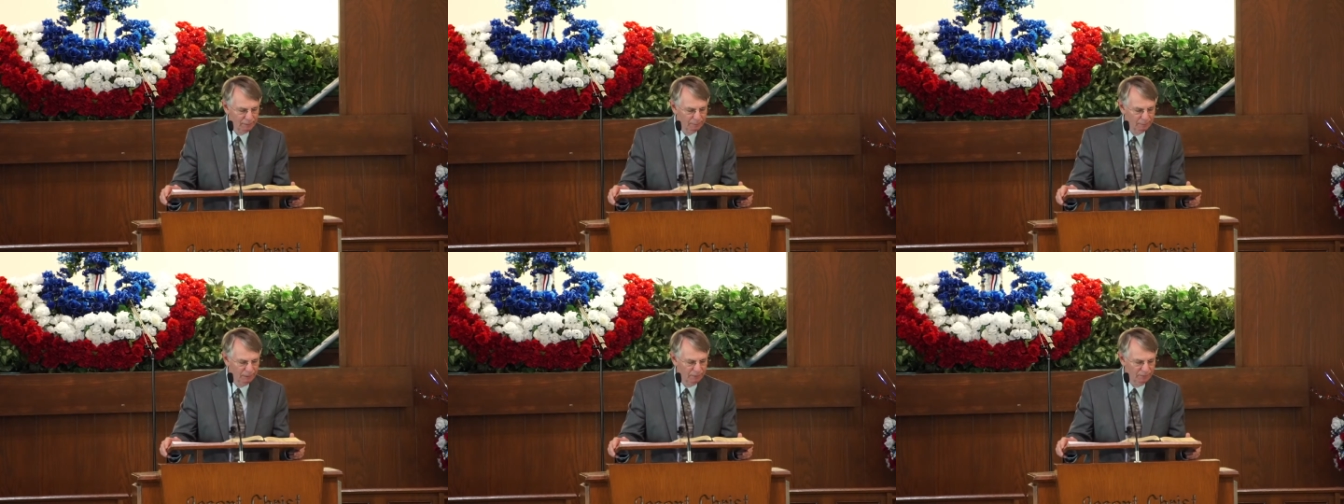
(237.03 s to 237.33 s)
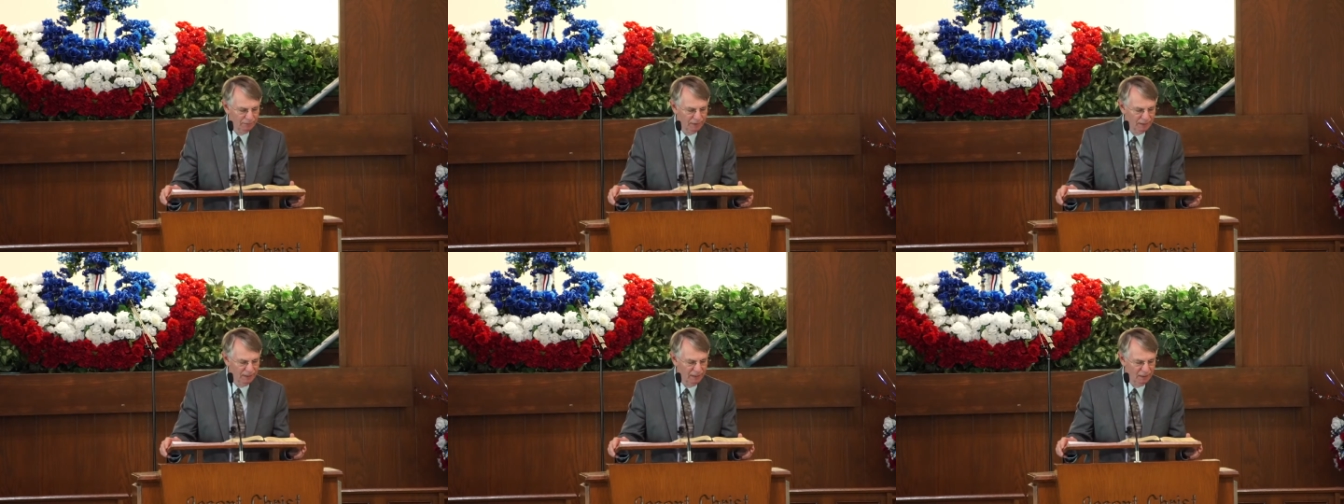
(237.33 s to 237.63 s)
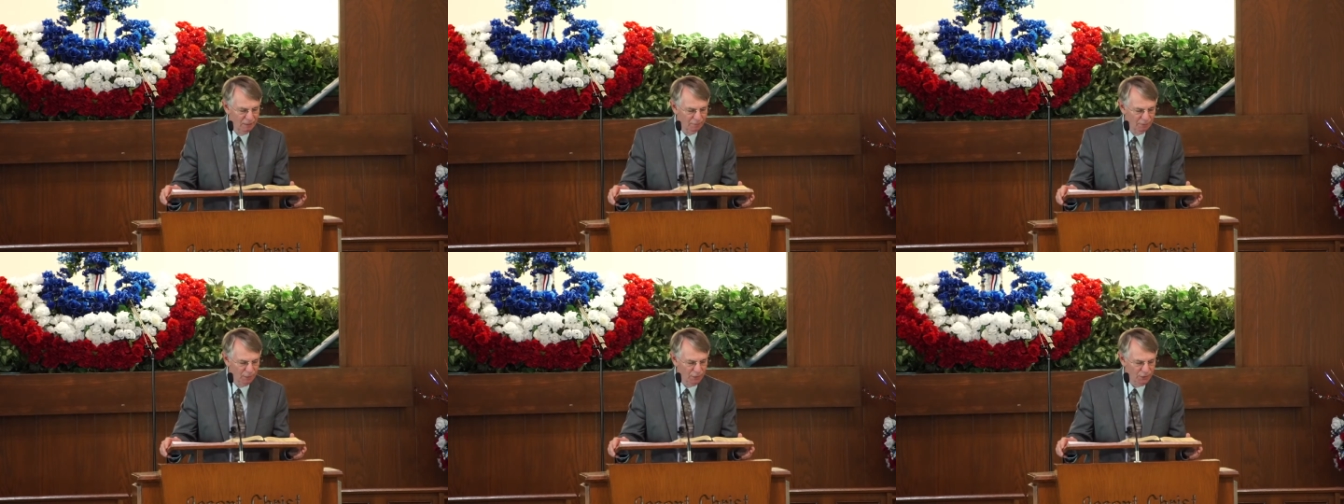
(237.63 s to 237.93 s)
but the
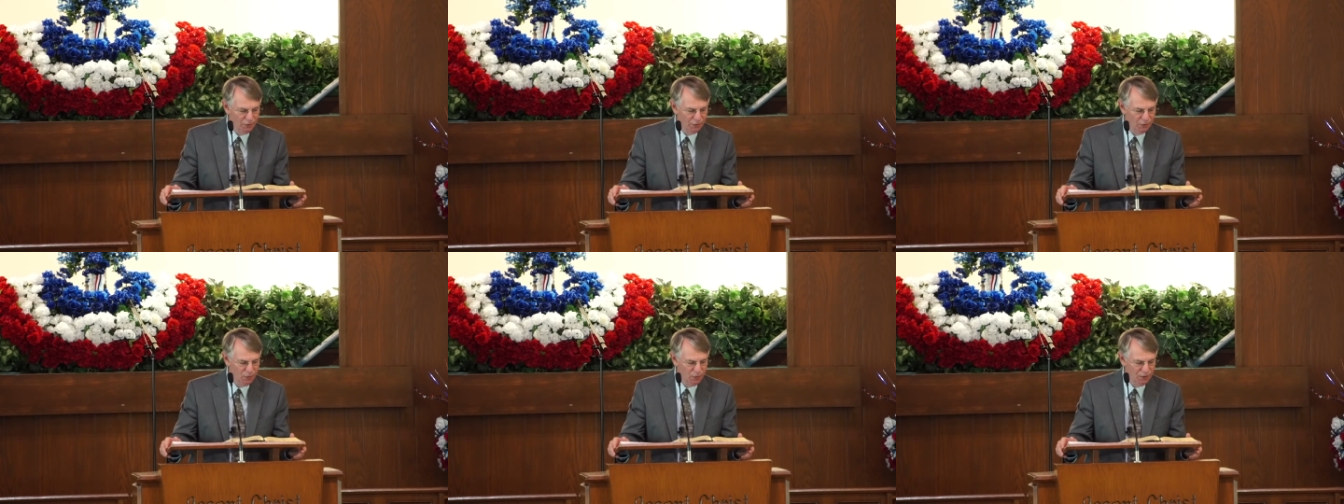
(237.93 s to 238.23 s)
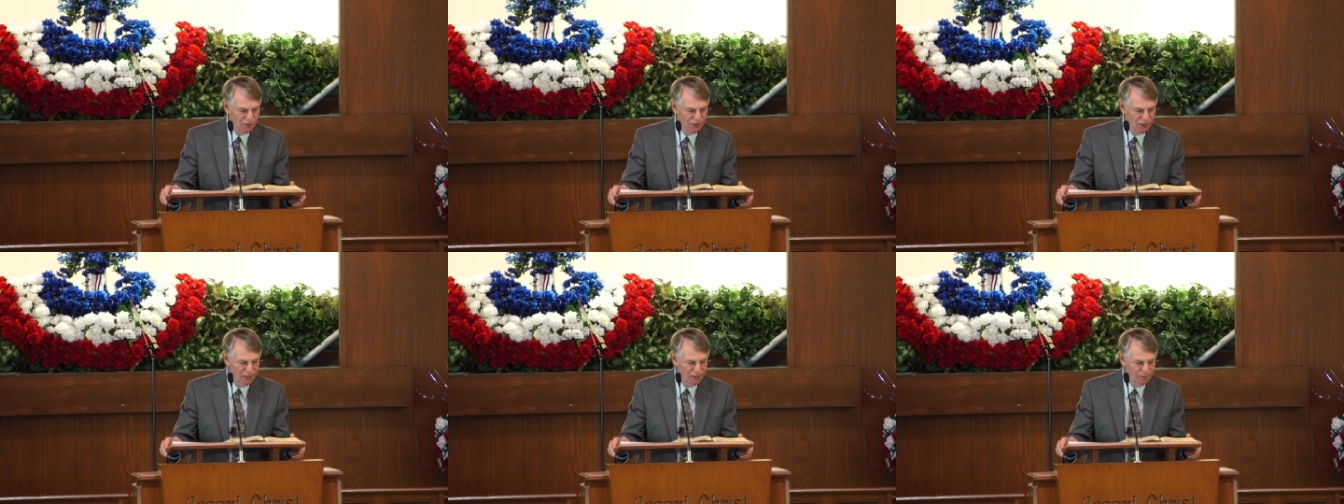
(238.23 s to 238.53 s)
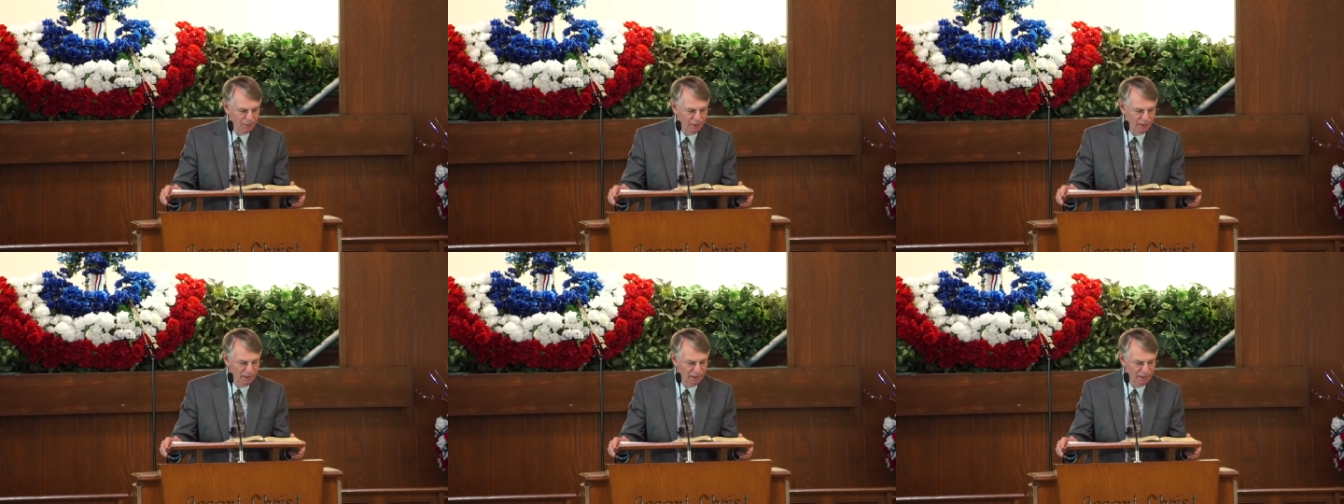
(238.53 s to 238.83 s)
end of verse 2 says,
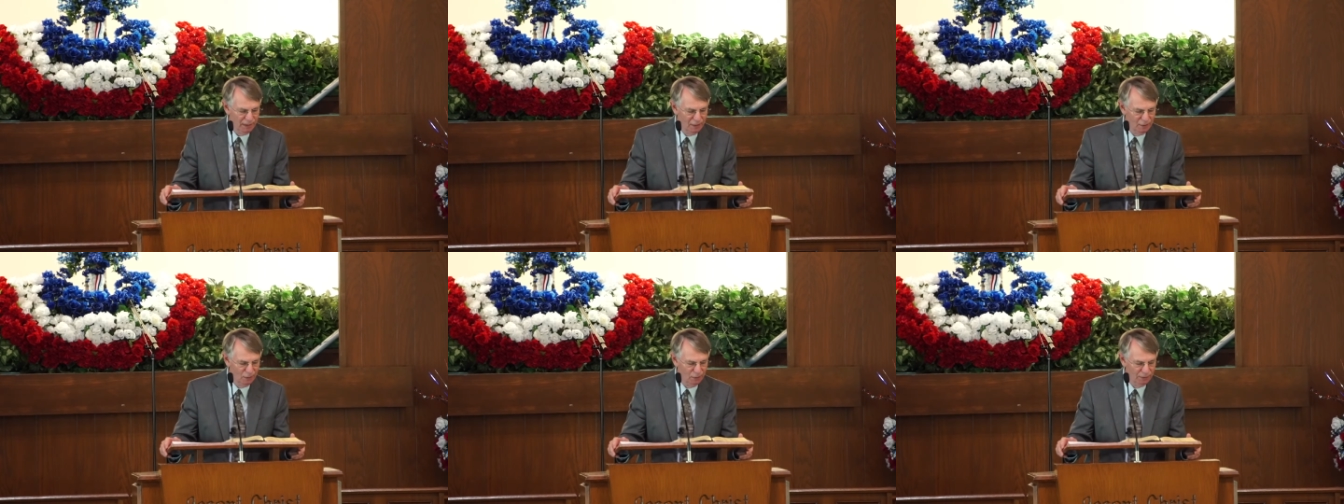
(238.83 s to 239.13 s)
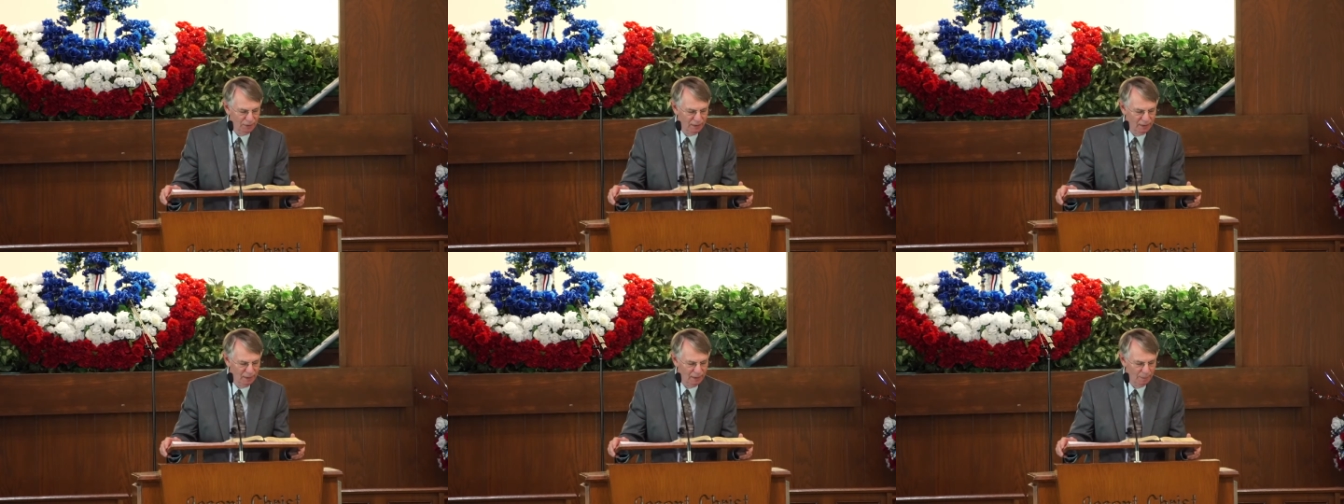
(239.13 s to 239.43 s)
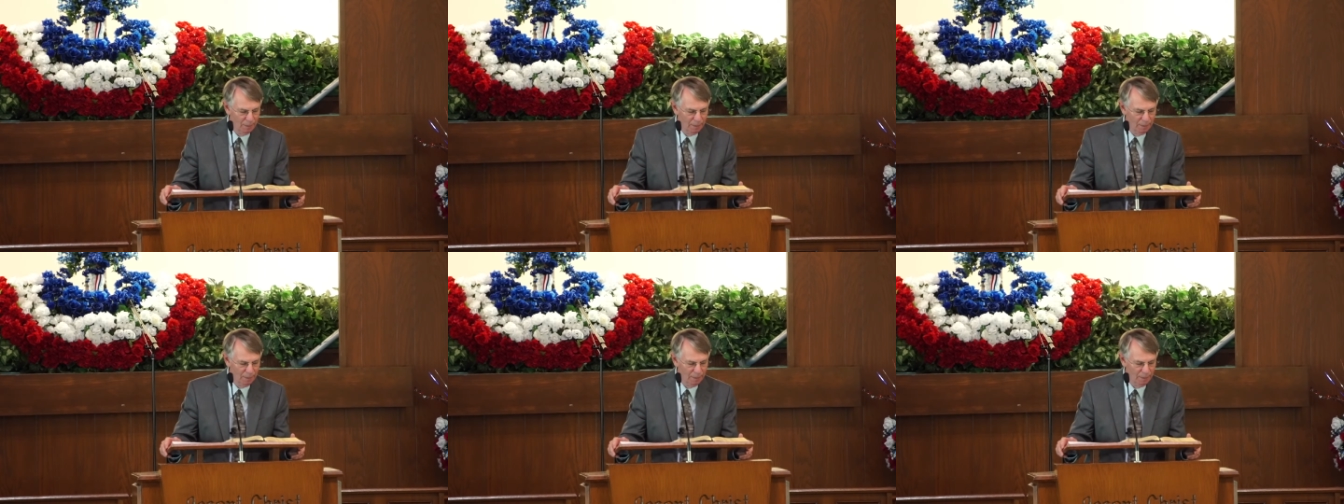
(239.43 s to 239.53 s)
but it yielded